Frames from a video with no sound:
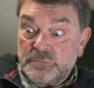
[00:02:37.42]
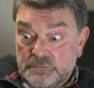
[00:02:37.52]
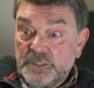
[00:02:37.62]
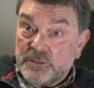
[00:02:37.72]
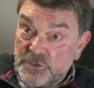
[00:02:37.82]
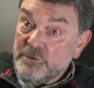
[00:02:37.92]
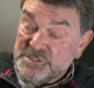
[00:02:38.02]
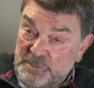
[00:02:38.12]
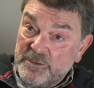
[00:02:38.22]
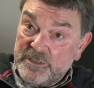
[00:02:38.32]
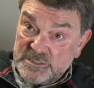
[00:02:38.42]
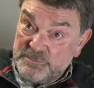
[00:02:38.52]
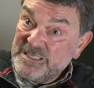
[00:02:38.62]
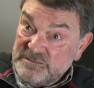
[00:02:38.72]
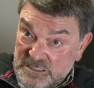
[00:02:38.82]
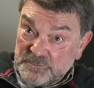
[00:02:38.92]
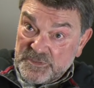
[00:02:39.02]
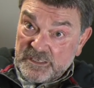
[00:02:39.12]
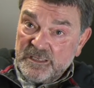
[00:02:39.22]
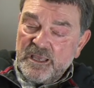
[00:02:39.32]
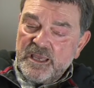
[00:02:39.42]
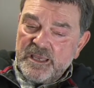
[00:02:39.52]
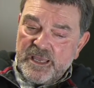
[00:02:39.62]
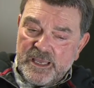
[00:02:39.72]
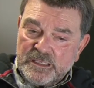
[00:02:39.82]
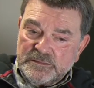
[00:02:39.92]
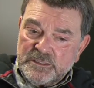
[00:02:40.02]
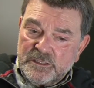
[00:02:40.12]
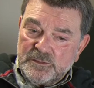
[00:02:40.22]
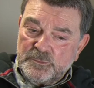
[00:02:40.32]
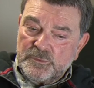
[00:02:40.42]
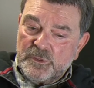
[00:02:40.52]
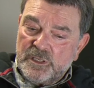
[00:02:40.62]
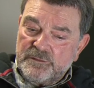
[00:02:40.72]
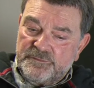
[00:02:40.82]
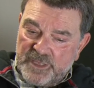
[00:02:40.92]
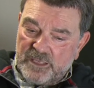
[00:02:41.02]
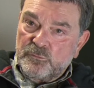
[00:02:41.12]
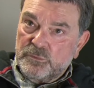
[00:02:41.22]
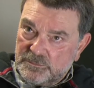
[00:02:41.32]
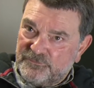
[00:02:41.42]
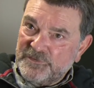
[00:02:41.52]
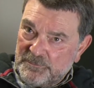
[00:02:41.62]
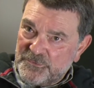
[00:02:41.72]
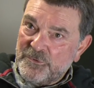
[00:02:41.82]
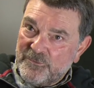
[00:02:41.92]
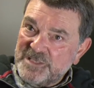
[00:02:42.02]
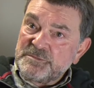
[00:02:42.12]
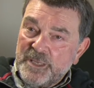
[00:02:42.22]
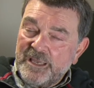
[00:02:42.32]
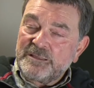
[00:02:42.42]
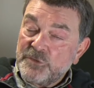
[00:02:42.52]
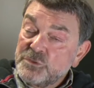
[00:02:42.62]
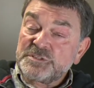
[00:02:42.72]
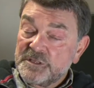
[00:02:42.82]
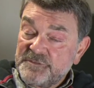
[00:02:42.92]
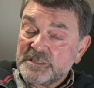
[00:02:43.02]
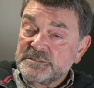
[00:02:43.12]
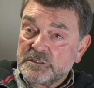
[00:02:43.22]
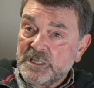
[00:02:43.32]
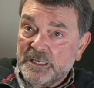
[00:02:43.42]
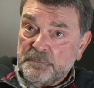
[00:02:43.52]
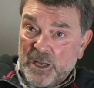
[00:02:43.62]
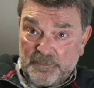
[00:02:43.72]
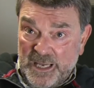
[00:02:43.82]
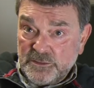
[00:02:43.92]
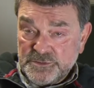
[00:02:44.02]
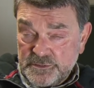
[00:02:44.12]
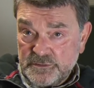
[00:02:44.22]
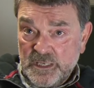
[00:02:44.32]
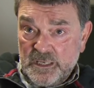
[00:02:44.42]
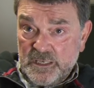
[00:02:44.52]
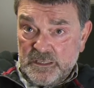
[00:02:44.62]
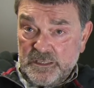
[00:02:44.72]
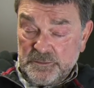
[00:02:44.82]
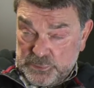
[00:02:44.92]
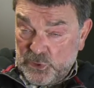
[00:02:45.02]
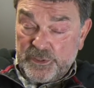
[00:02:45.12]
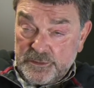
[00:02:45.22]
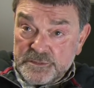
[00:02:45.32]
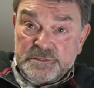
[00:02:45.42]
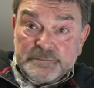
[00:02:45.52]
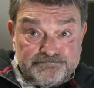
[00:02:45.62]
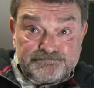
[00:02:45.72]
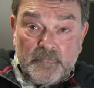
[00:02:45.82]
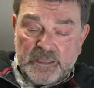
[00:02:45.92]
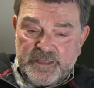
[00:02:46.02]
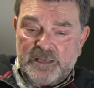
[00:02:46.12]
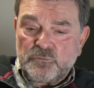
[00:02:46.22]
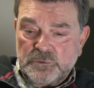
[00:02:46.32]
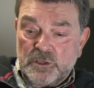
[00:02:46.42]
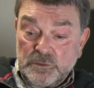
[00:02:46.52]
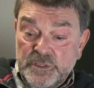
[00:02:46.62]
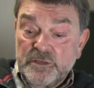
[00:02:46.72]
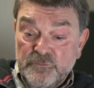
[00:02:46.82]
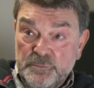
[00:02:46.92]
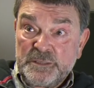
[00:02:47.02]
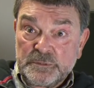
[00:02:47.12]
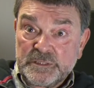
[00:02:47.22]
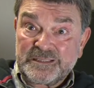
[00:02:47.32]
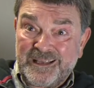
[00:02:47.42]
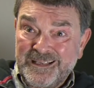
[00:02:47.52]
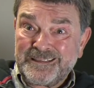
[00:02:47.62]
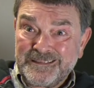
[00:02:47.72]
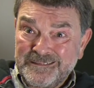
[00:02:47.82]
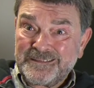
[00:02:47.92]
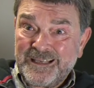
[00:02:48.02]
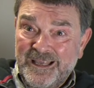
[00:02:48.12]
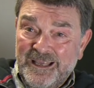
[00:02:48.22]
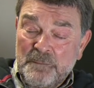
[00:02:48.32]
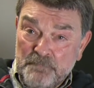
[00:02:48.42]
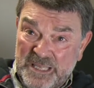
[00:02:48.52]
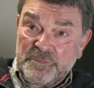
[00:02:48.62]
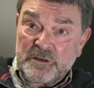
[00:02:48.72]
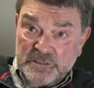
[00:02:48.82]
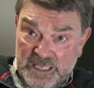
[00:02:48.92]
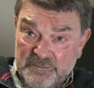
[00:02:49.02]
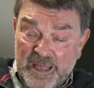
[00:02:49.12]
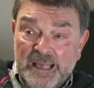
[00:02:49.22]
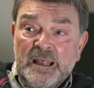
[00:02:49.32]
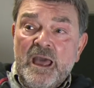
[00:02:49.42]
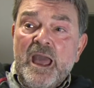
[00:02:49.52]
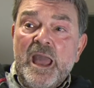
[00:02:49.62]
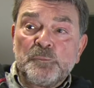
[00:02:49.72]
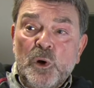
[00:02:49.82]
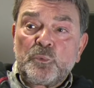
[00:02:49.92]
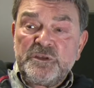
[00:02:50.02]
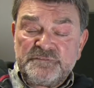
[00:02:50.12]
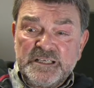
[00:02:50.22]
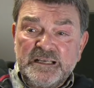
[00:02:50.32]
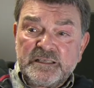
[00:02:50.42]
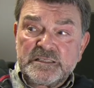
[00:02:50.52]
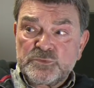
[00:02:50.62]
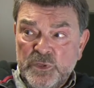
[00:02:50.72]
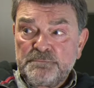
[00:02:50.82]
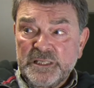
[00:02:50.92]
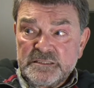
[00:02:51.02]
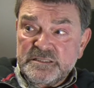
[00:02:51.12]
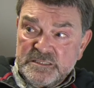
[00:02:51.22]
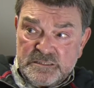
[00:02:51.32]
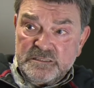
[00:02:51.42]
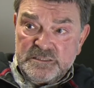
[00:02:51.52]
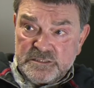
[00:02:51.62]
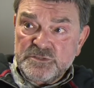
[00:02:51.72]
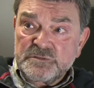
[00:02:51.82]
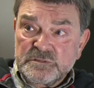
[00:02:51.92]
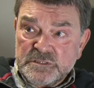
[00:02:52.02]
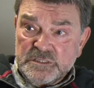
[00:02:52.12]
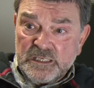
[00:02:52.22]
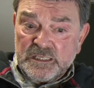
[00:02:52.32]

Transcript: you know, your experience means something, and they will flip through a resume, and those are the things that'll kind of pop out to employers that are looking for people that kind of been there, done that. And what we've done is we place these students